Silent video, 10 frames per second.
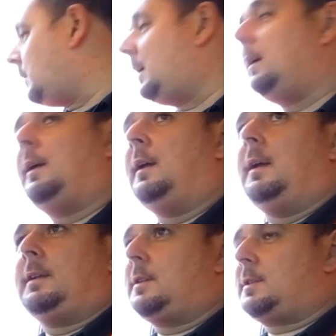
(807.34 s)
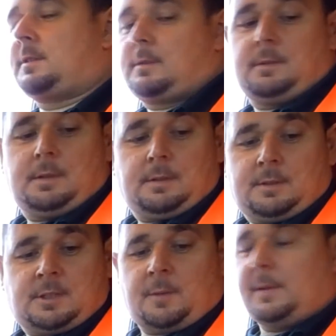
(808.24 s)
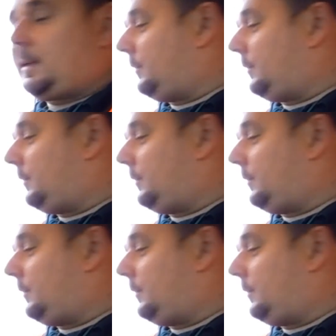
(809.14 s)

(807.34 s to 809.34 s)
all that. Yeah. Just there's so many